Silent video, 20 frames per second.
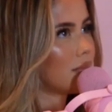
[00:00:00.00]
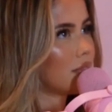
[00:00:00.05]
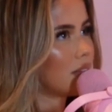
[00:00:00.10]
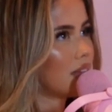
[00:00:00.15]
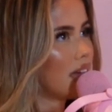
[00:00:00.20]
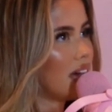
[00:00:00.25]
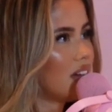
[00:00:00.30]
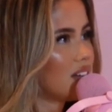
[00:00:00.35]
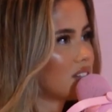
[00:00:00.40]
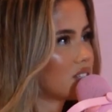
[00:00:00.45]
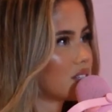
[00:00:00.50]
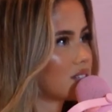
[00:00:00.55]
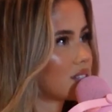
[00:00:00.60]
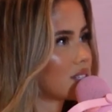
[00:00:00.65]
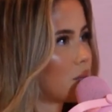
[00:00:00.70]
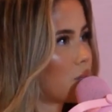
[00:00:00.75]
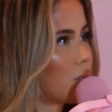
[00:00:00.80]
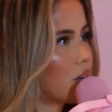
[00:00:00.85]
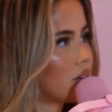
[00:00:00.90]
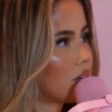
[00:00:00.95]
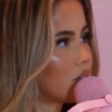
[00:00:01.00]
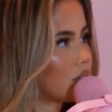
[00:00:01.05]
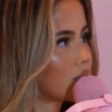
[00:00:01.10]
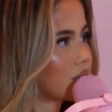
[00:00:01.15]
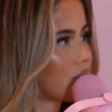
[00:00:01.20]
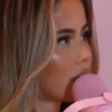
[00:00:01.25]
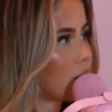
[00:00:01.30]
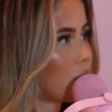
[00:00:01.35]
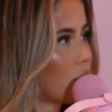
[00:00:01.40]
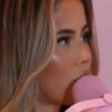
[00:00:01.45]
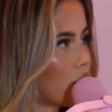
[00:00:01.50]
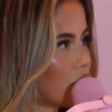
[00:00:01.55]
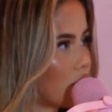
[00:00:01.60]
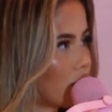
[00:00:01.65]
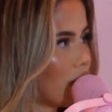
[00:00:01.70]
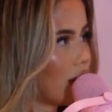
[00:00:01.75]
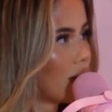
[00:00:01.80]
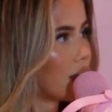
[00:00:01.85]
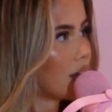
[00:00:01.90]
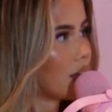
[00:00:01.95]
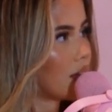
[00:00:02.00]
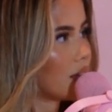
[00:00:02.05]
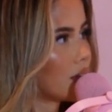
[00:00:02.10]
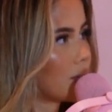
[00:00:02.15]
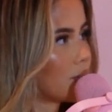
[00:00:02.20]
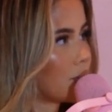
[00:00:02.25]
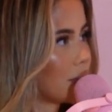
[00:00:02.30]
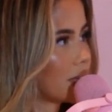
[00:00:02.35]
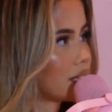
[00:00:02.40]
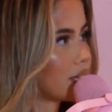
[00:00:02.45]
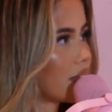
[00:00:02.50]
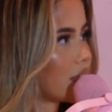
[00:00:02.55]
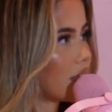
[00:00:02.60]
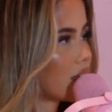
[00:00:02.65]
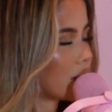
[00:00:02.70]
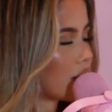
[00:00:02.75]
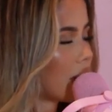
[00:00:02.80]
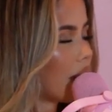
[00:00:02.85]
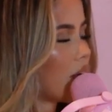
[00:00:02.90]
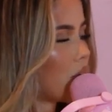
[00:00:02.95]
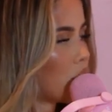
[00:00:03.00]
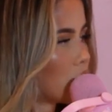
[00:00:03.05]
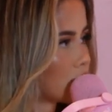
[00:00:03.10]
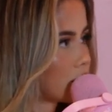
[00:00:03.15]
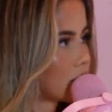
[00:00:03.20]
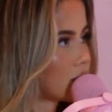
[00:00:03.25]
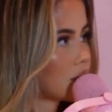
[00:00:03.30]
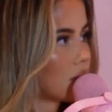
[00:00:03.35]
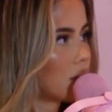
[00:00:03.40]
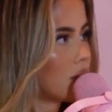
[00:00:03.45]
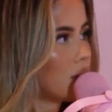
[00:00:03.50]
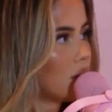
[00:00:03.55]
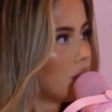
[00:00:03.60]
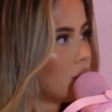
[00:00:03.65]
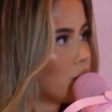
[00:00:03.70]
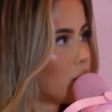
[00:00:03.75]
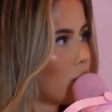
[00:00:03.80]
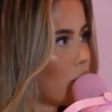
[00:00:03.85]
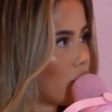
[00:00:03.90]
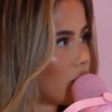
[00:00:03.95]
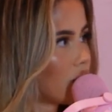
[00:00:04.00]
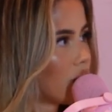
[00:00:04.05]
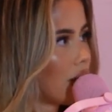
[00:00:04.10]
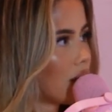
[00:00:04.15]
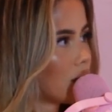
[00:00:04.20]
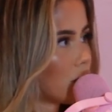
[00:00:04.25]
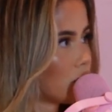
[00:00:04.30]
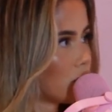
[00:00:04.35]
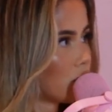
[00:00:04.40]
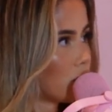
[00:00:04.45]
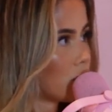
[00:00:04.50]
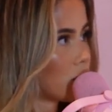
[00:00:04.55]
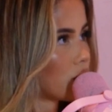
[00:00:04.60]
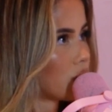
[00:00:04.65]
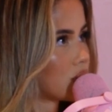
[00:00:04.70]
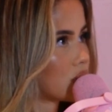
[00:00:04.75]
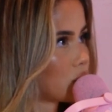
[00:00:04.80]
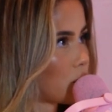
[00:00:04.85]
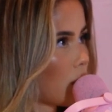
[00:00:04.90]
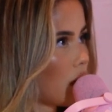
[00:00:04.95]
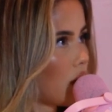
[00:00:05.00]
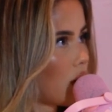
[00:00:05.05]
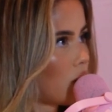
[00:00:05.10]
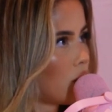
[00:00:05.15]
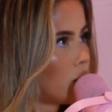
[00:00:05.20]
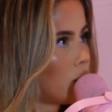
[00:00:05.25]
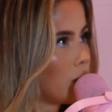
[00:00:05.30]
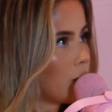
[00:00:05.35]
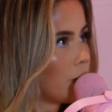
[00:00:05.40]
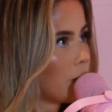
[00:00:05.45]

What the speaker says: Yeah, just someone who's like motivated, because I think that helps motivate you as well.